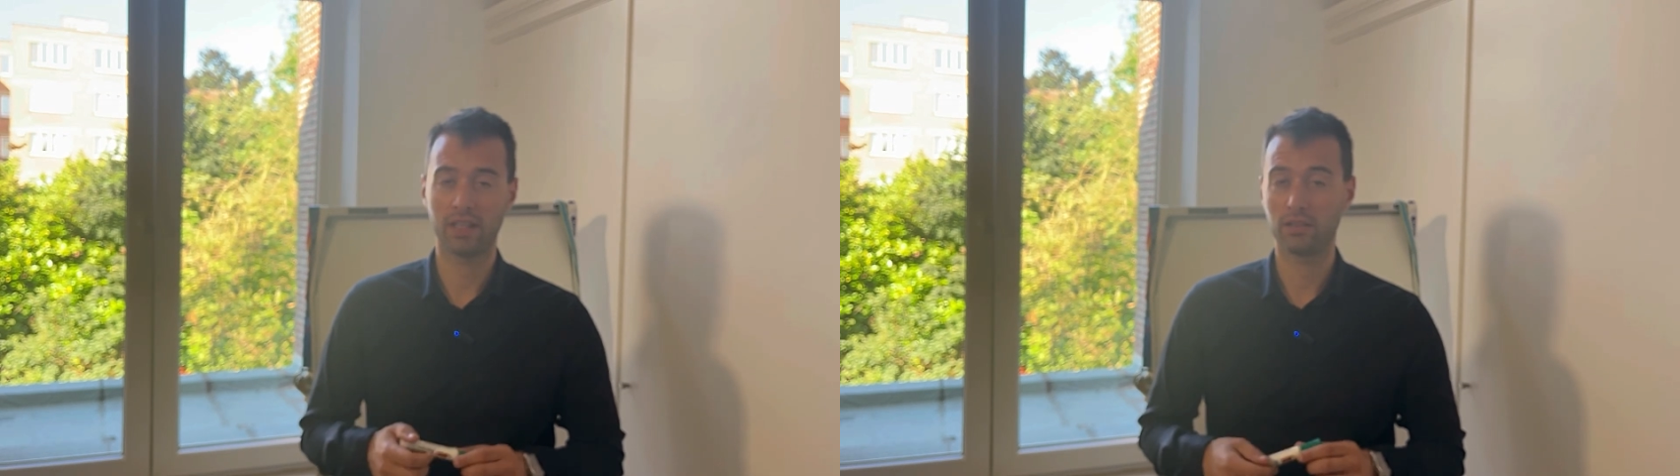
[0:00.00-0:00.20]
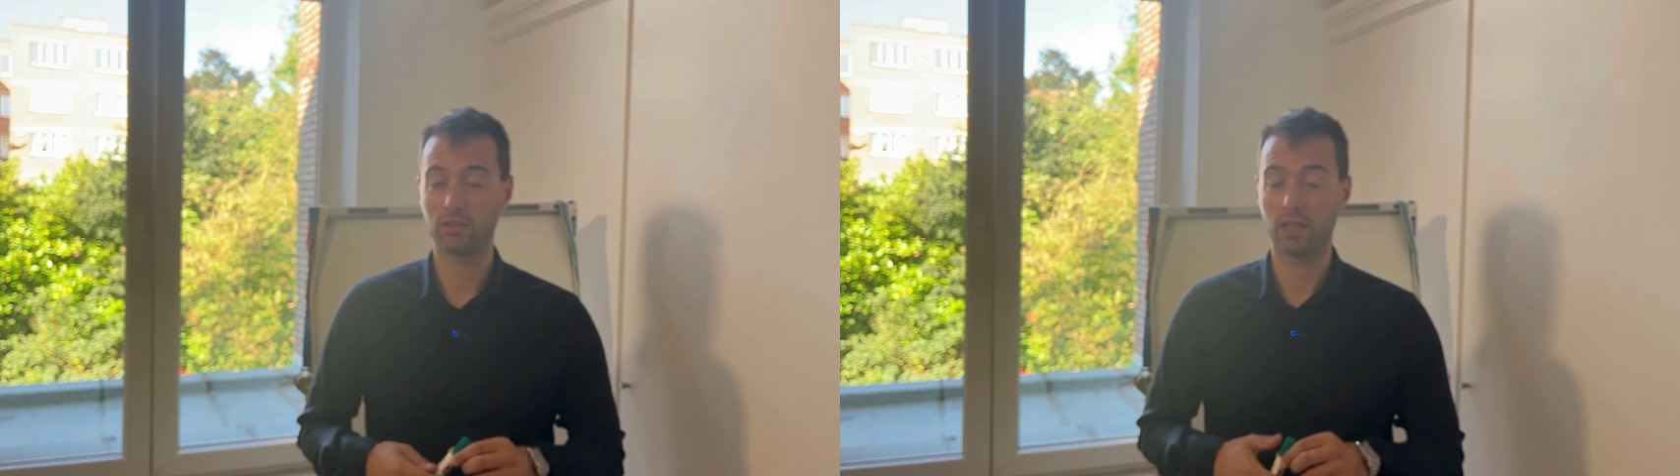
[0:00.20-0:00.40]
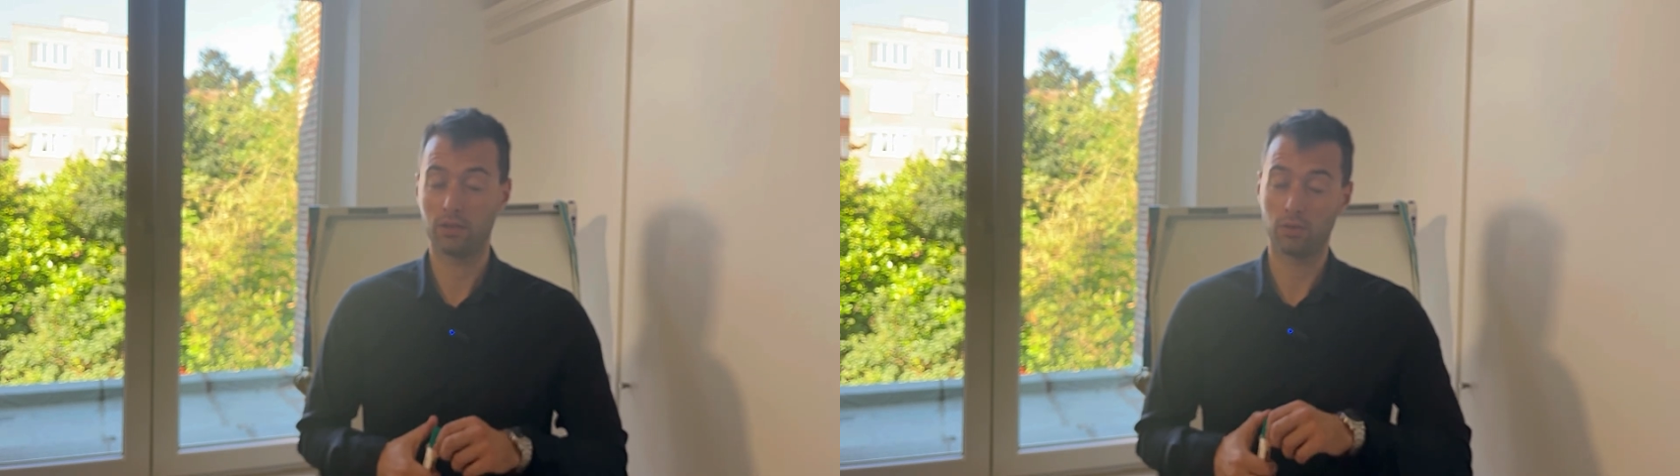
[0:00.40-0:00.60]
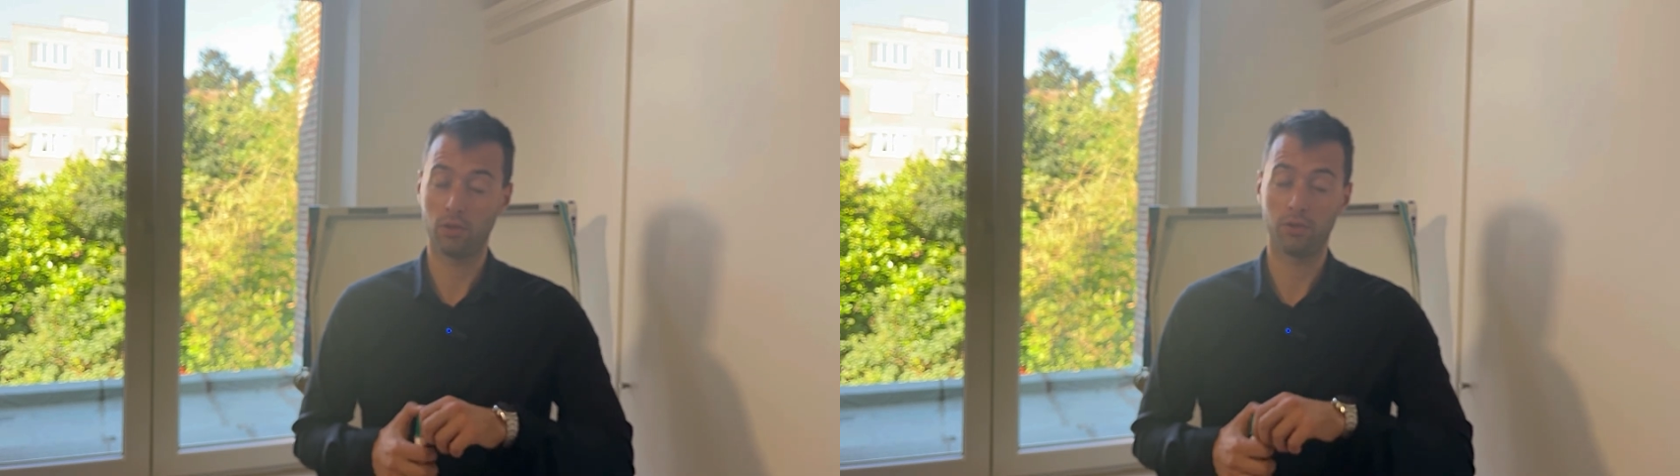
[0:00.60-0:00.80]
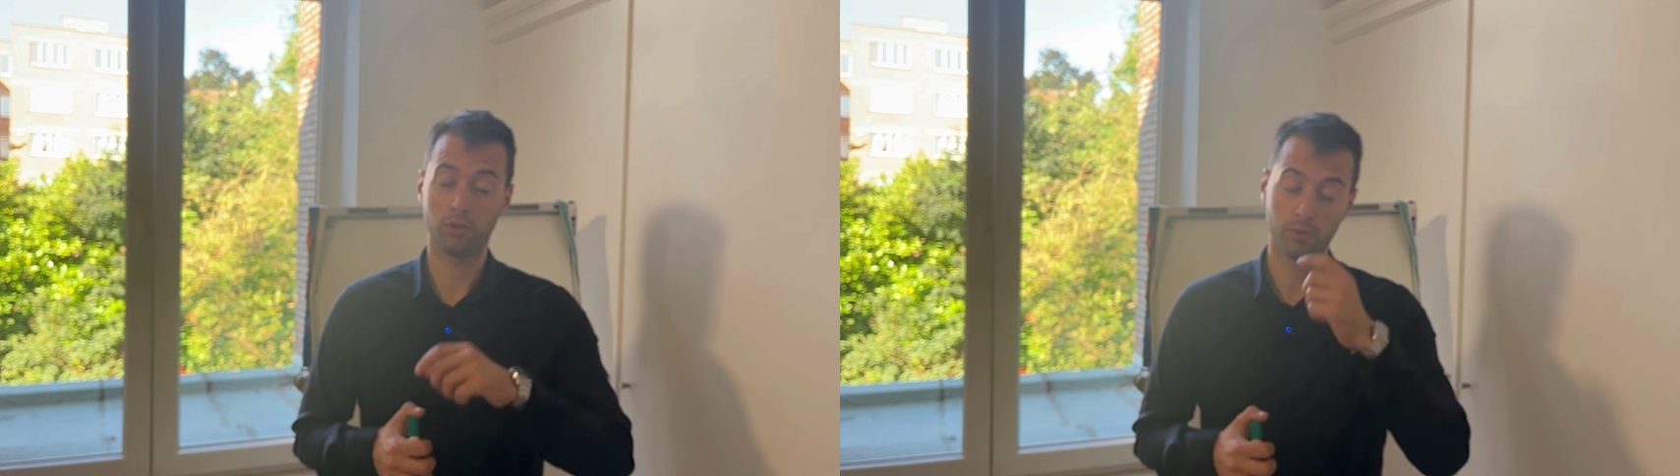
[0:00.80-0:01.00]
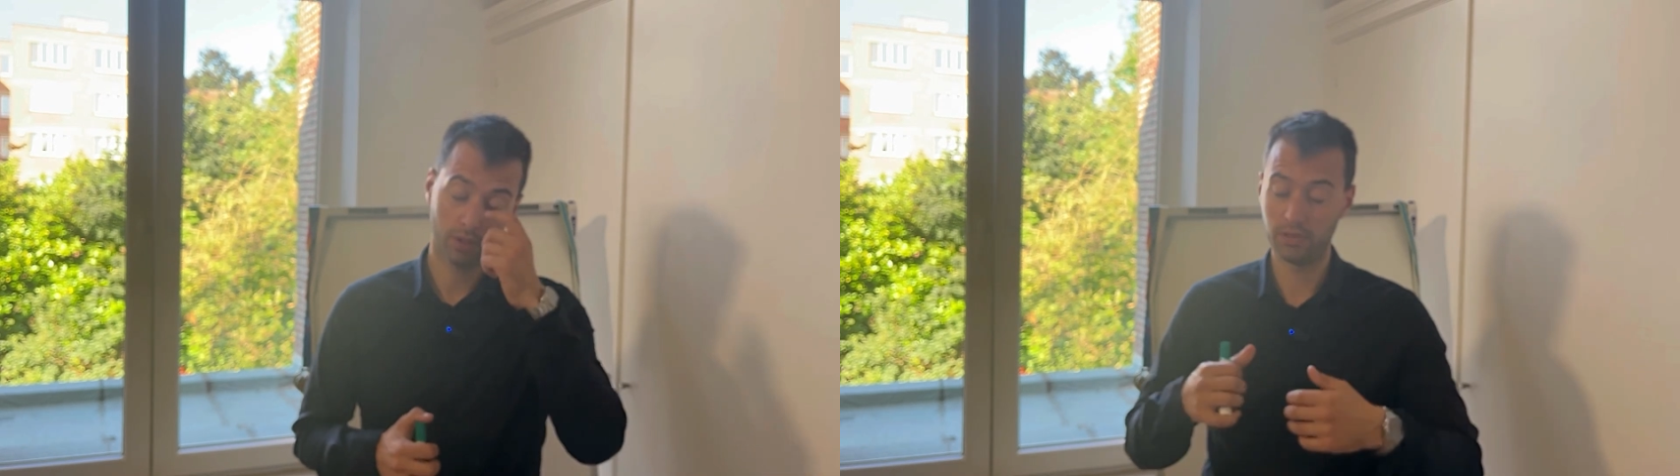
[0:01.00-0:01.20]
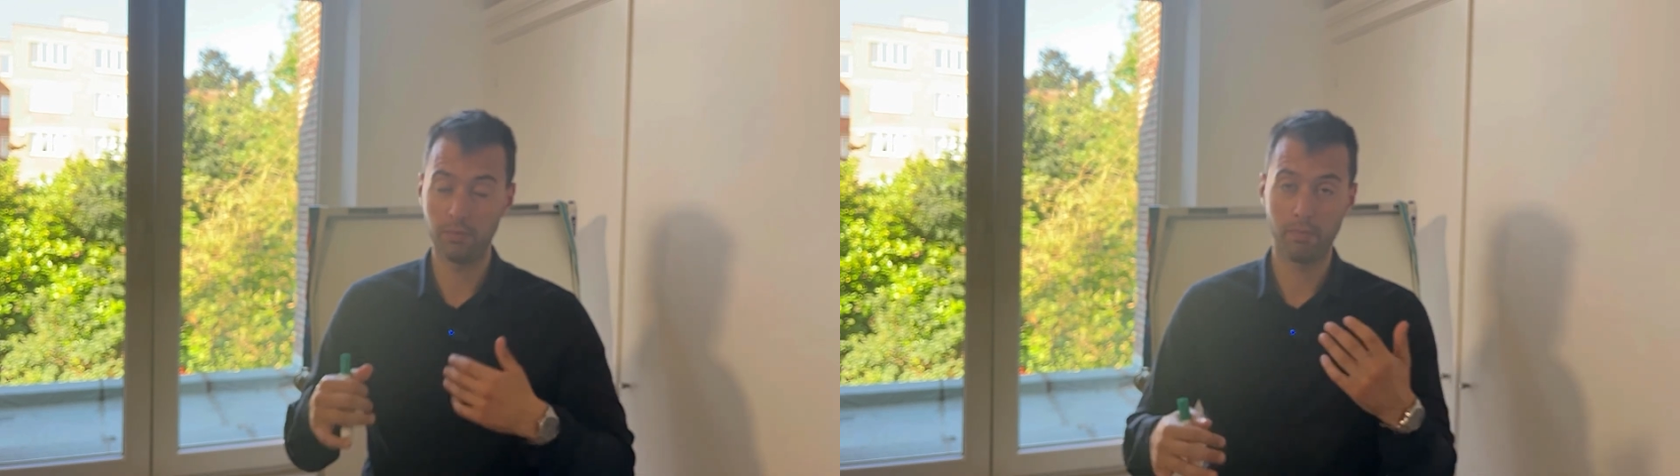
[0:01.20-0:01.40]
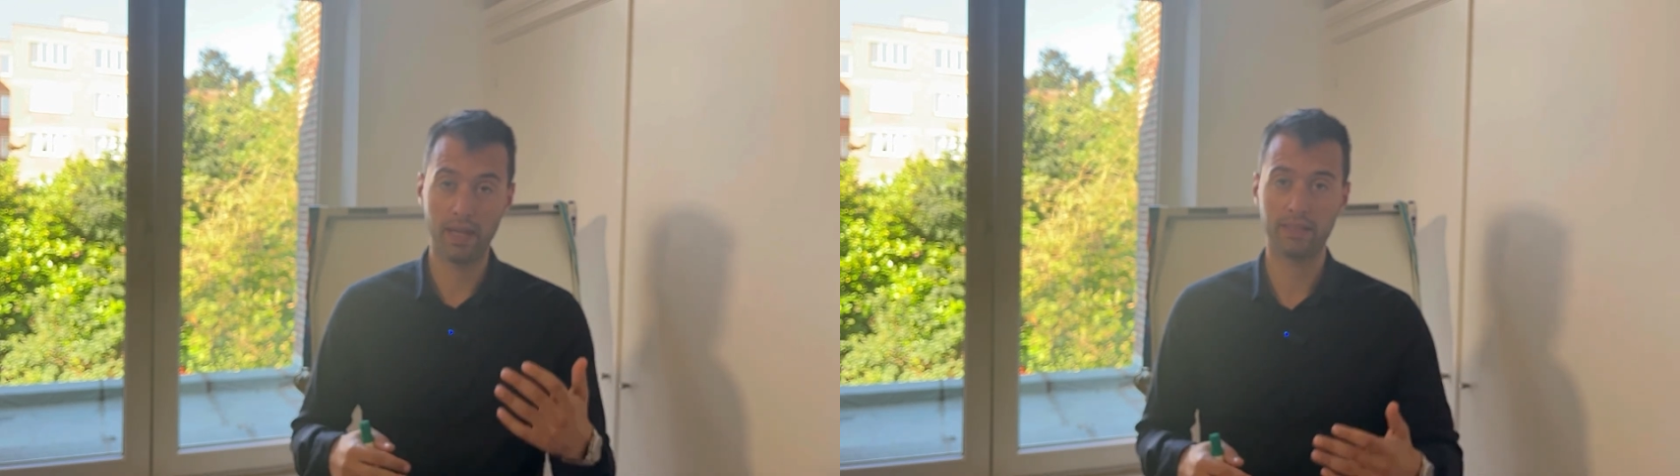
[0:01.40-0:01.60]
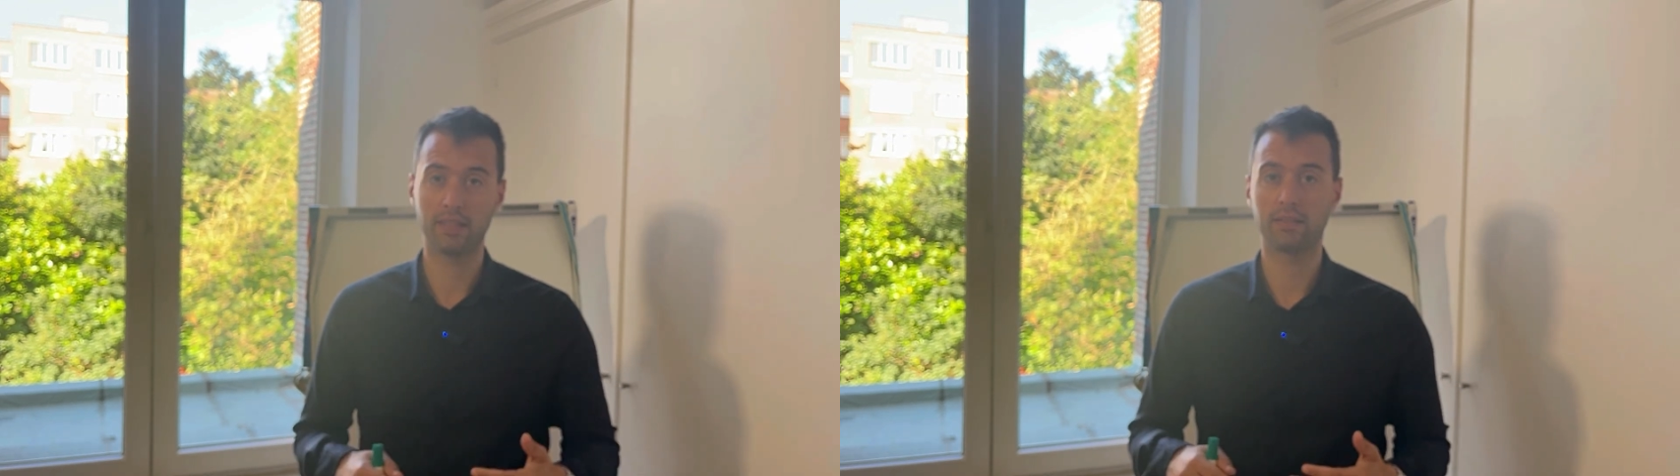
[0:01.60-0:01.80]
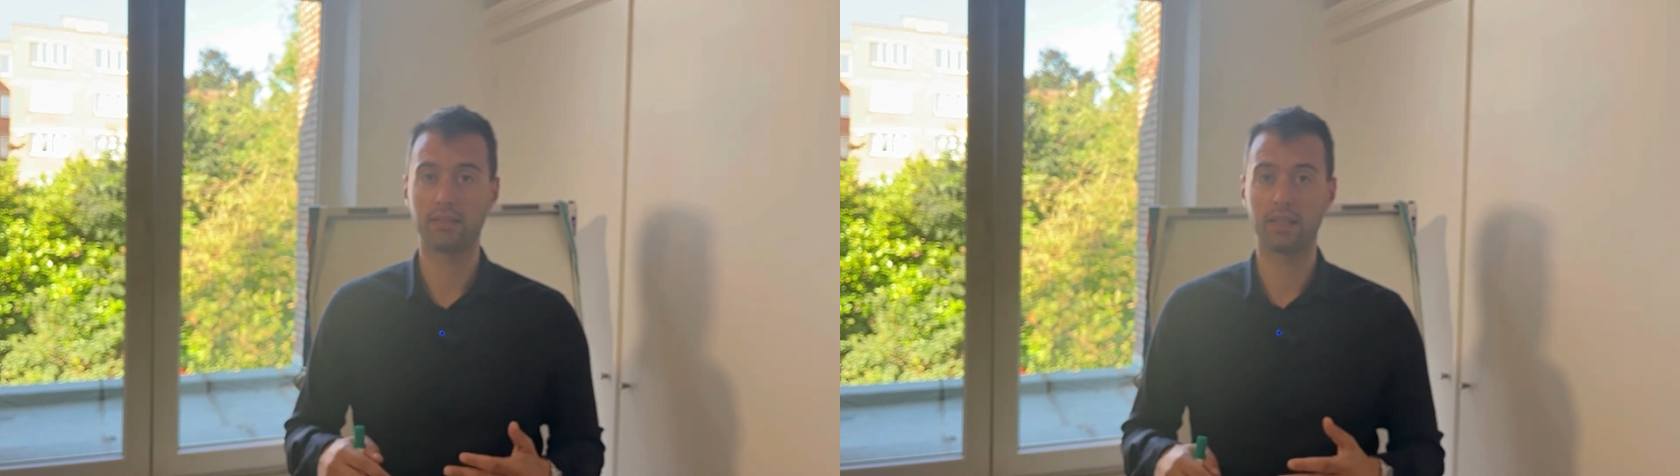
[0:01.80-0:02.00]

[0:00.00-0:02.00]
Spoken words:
I told you the basic